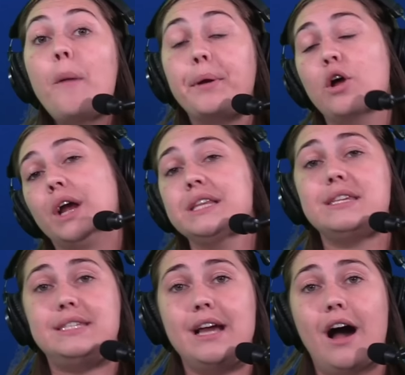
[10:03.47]
opener against
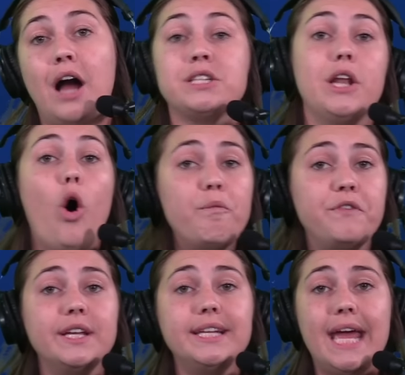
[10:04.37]
the Seahawks, and
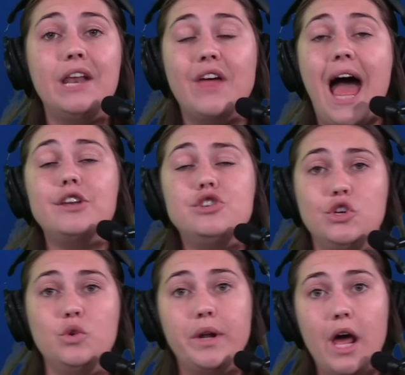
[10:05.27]
hopefully end that
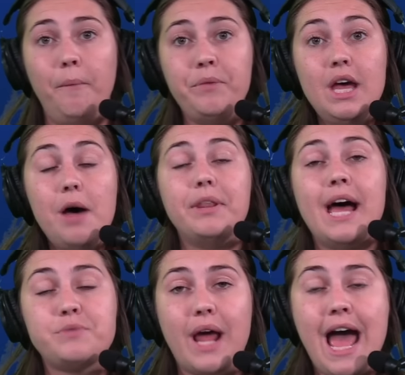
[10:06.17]
2-0. But
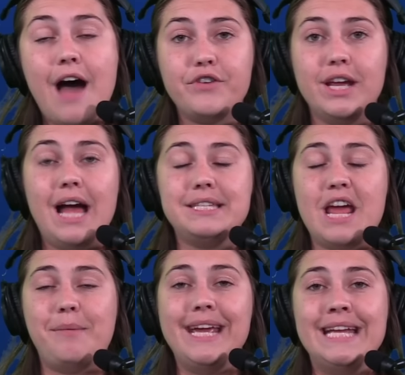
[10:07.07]
that's what I have for you guys today.
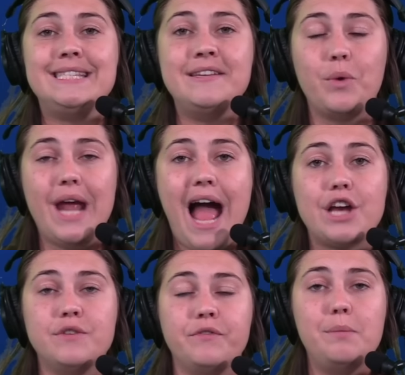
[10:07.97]
My instant
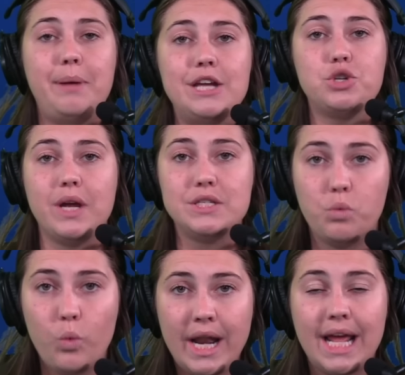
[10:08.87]
reaction from the Patriots
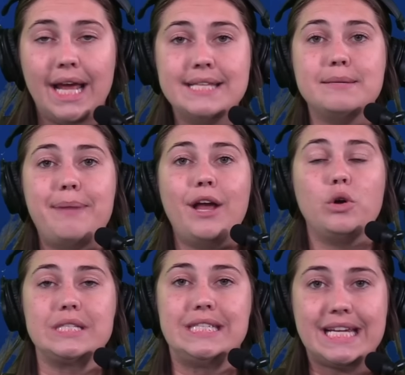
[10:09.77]
winning against the
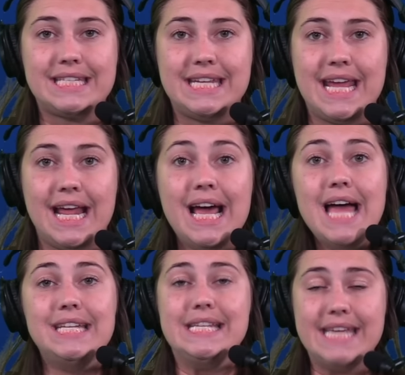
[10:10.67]
Bengals 16-10.
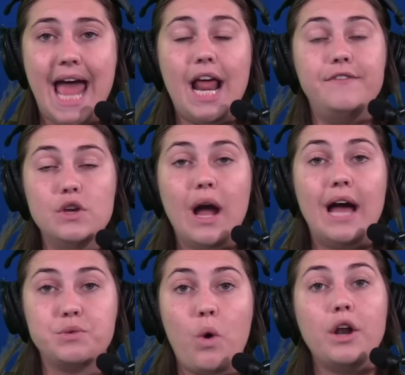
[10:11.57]
If you
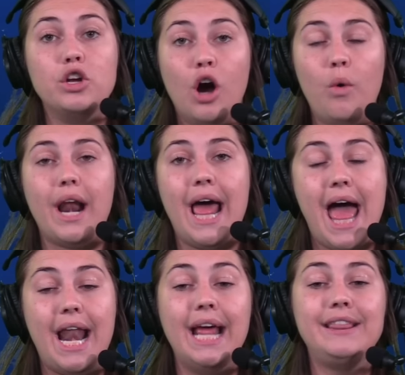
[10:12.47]
guys want, go on
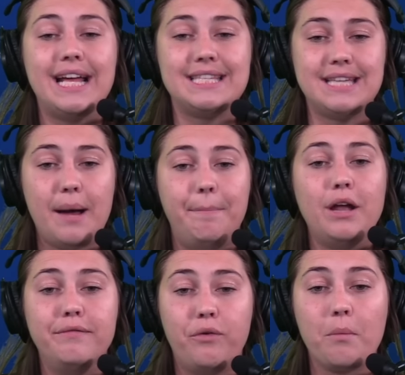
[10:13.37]
ahead and hit that sub
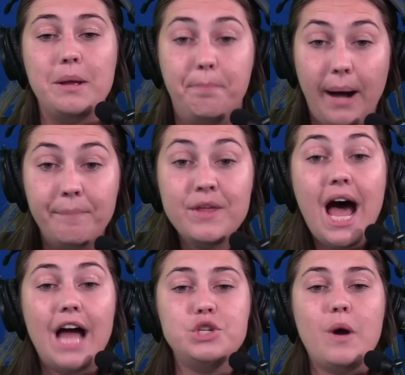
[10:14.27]
button for me. But
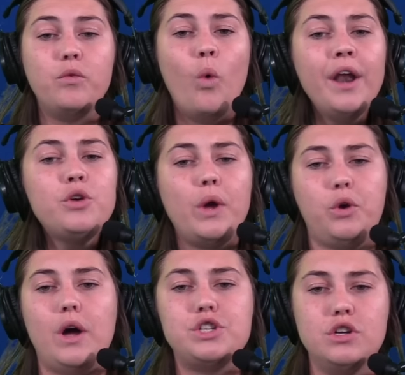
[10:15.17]
I do have one quick
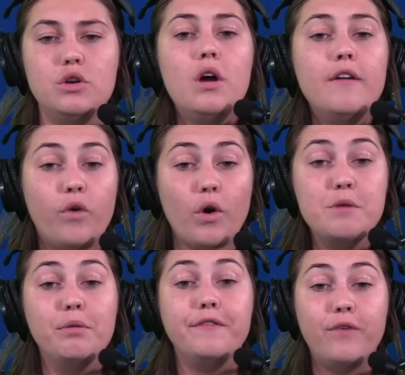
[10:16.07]
question for you
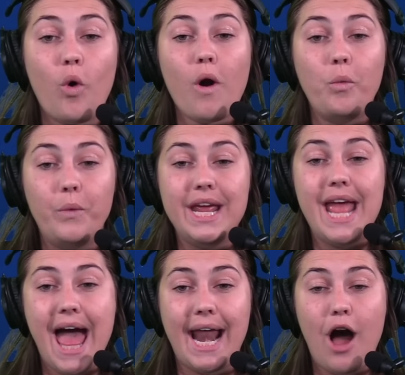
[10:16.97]
before we
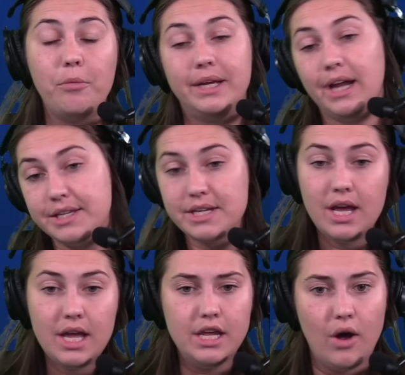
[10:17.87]
head out because,
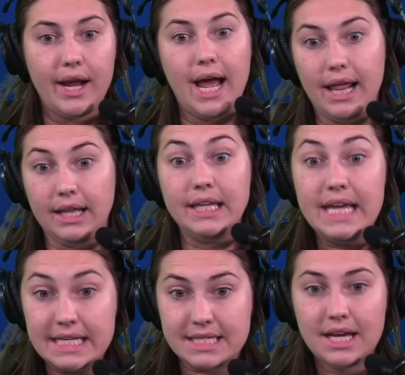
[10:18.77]
I got to at
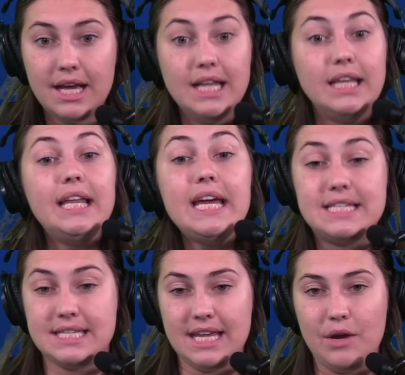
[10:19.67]
least
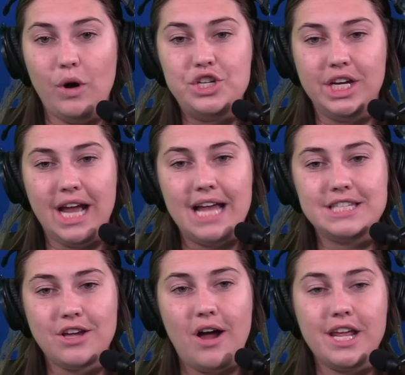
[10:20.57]
see what you guys
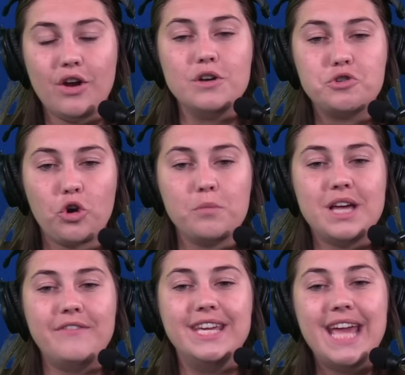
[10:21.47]
thought here in terms
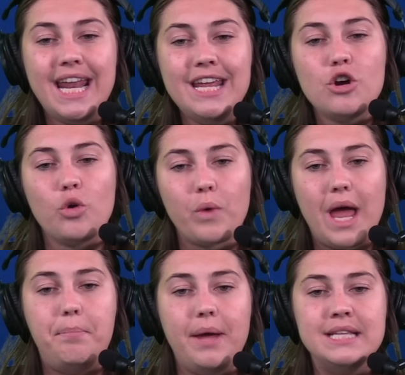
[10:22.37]
of getting your
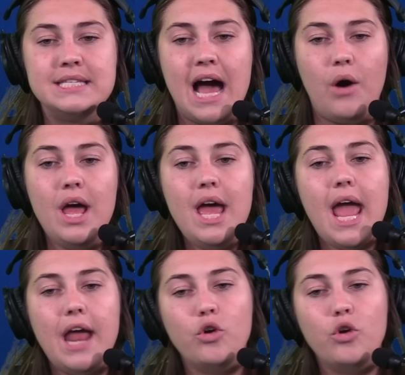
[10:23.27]
red pens out and